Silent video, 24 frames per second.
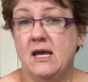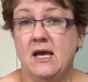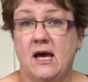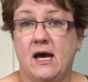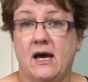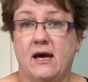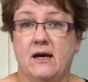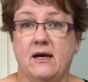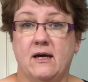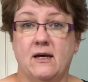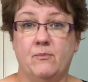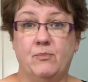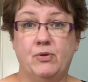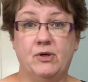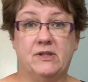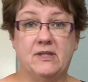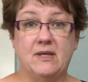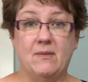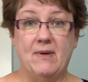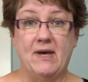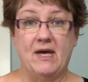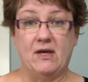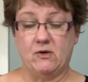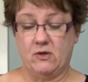uh, put
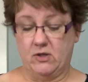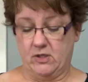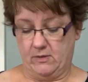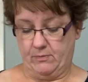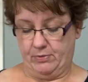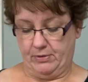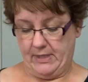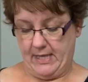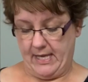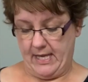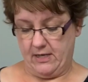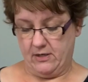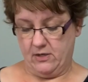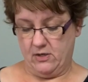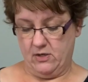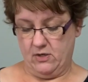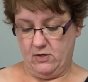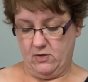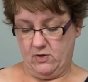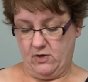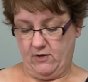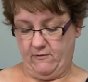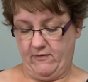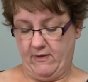them out on a platter
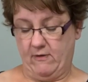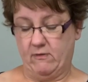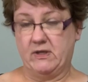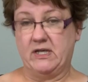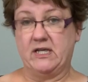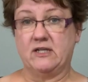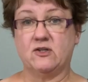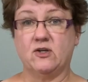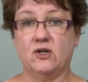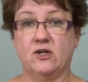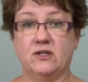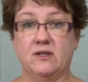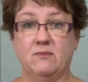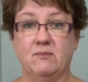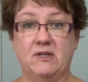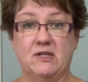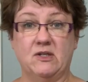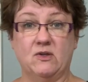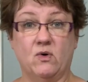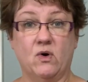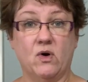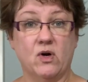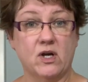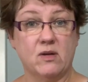or if I wanna turn them
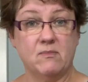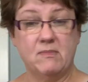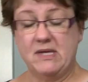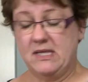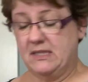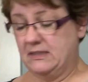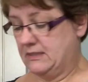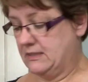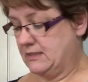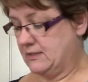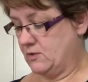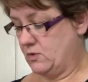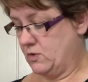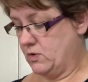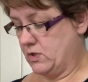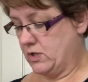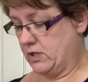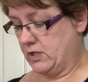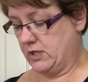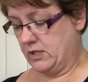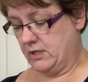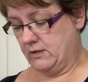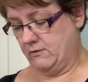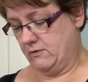into ornaments
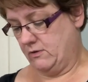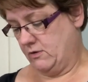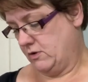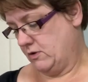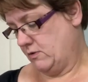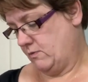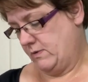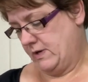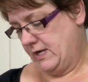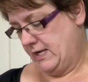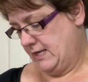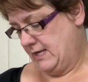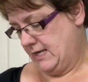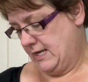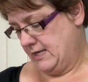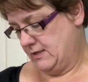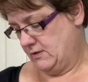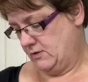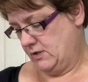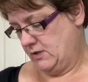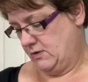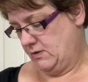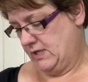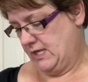or, or what. I
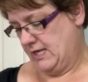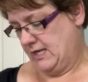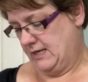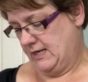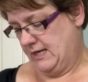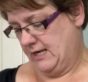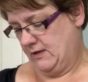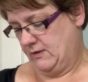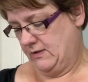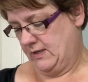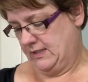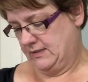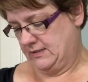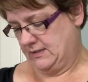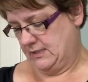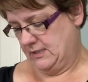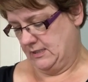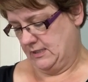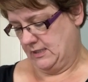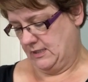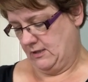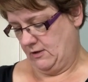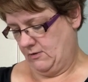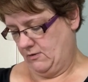don't know yet how that's
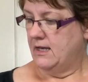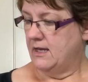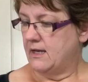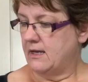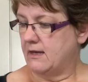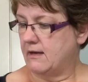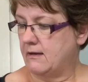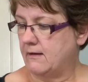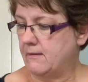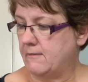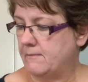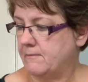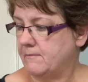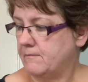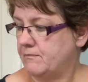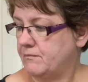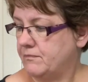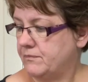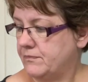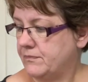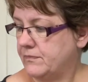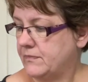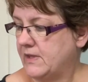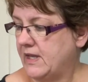gonna go. Um,
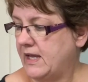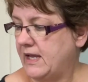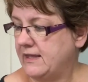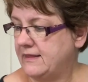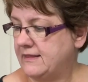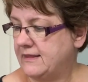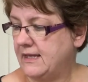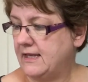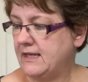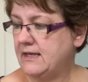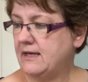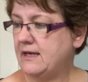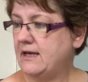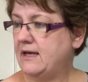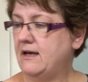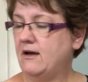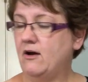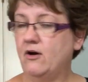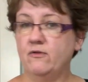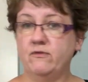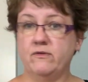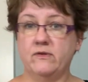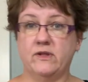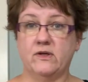I think
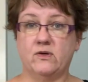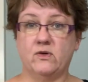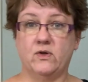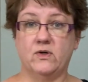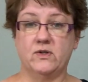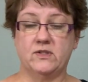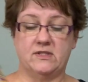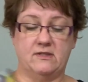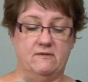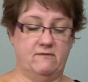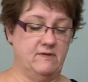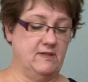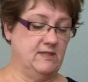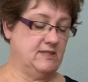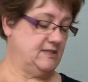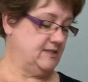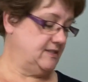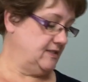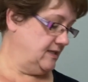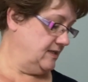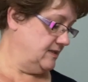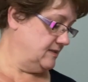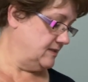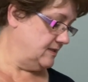over the course of this
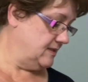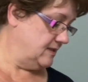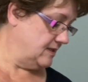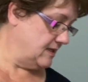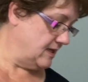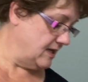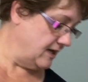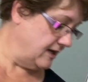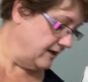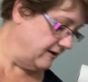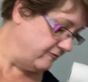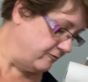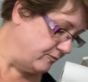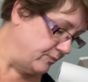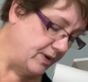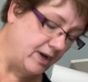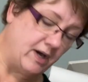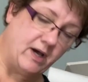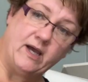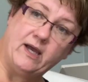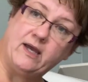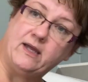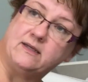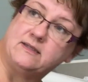season, I
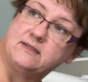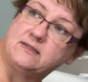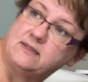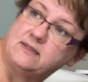bought,